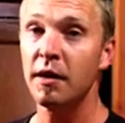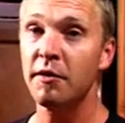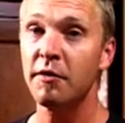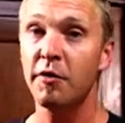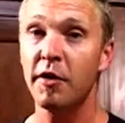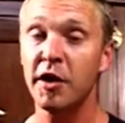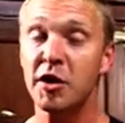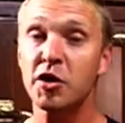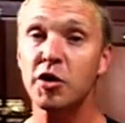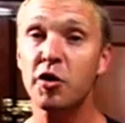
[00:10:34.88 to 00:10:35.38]

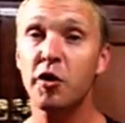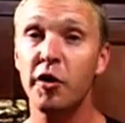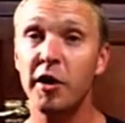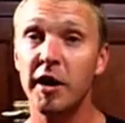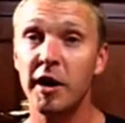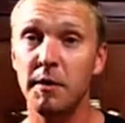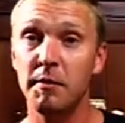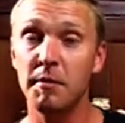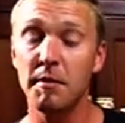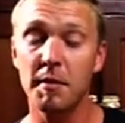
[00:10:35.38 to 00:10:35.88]
fresh
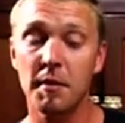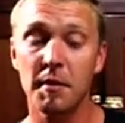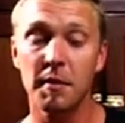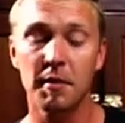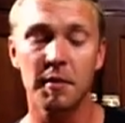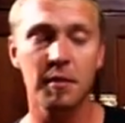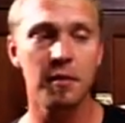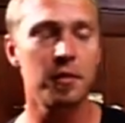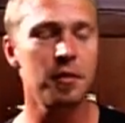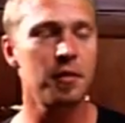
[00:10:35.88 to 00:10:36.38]
cream,
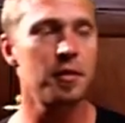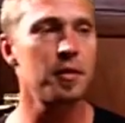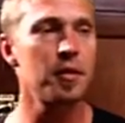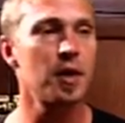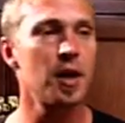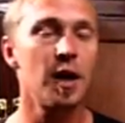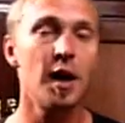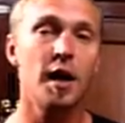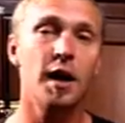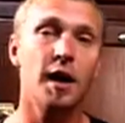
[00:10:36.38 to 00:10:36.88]

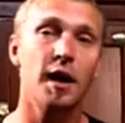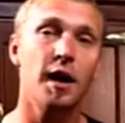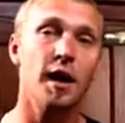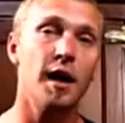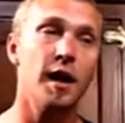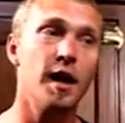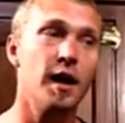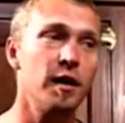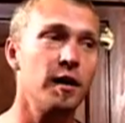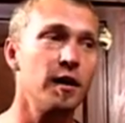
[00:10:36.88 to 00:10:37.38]

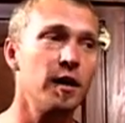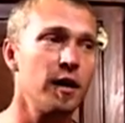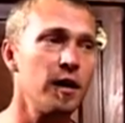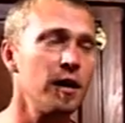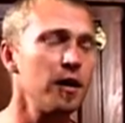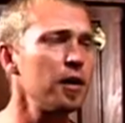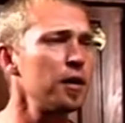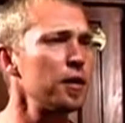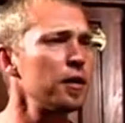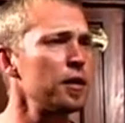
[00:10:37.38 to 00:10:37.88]
and
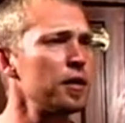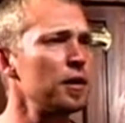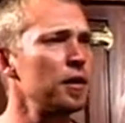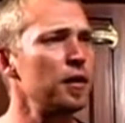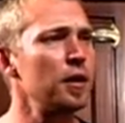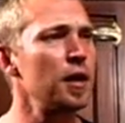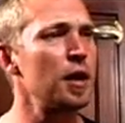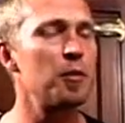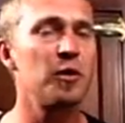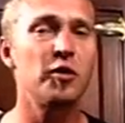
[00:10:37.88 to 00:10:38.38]
uh,
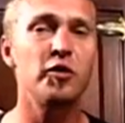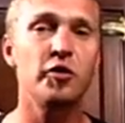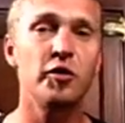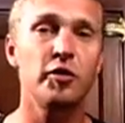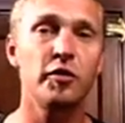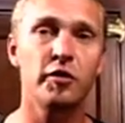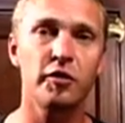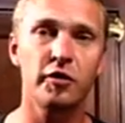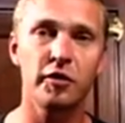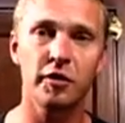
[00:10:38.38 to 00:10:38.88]
lemon
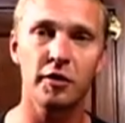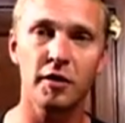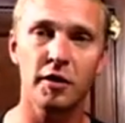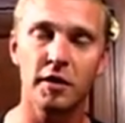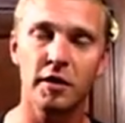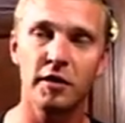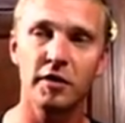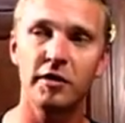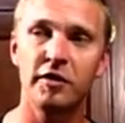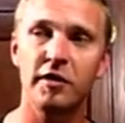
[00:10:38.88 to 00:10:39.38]
juice
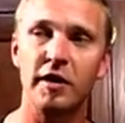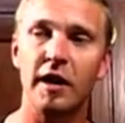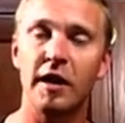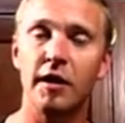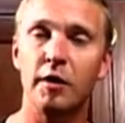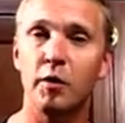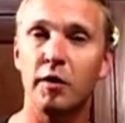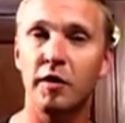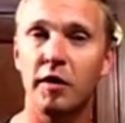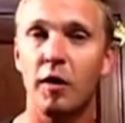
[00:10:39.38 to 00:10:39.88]

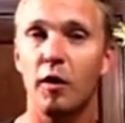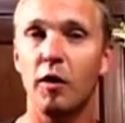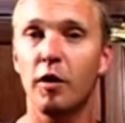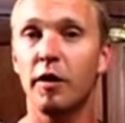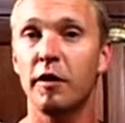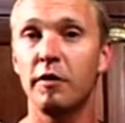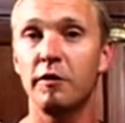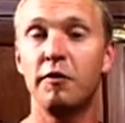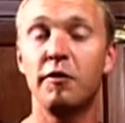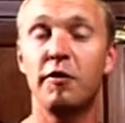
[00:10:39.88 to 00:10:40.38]
salad with a whole
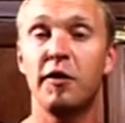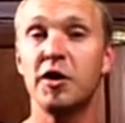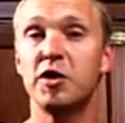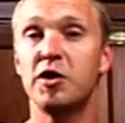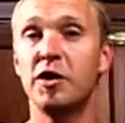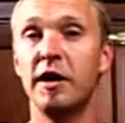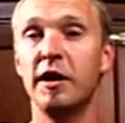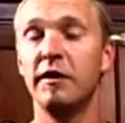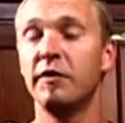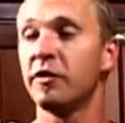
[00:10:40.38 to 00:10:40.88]
lot of
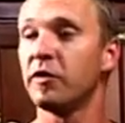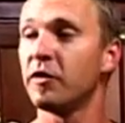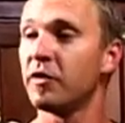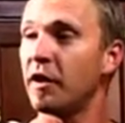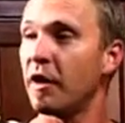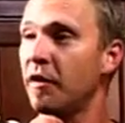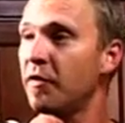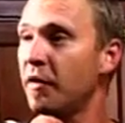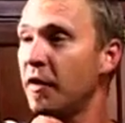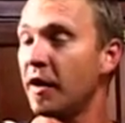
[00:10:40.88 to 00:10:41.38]
fresh leaves and
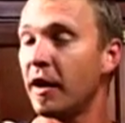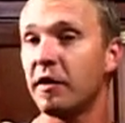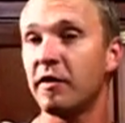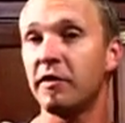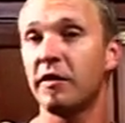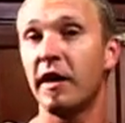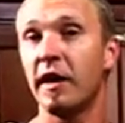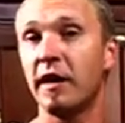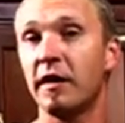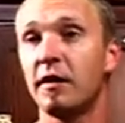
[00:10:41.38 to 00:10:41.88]
stuff, and
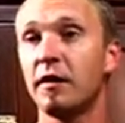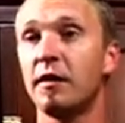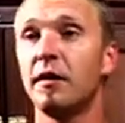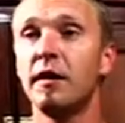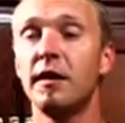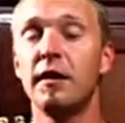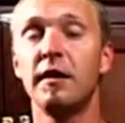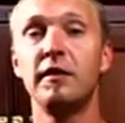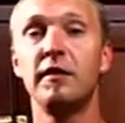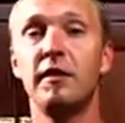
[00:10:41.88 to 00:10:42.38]
that's that.
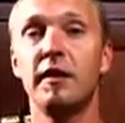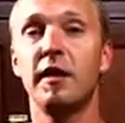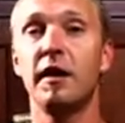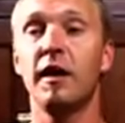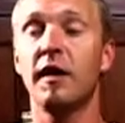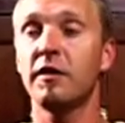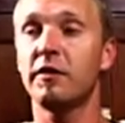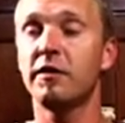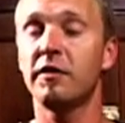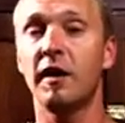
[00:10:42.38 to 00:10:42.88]
Dinner
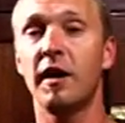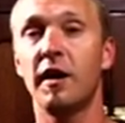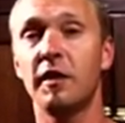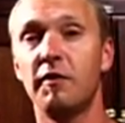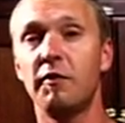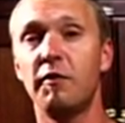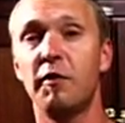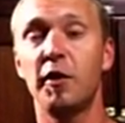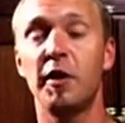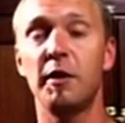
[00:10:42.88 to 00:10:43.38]
outside
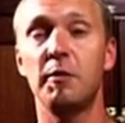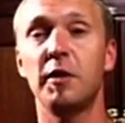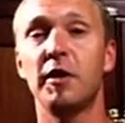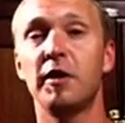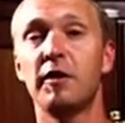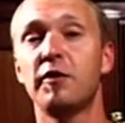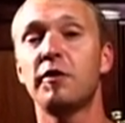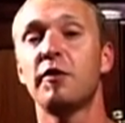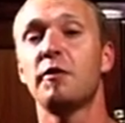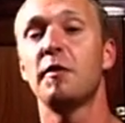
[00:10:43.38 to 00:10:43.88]
40
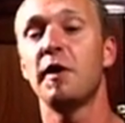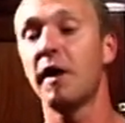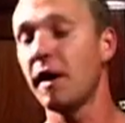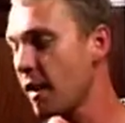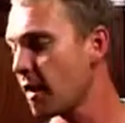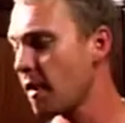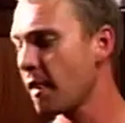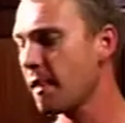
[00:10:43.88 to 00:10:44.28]
minutes from now.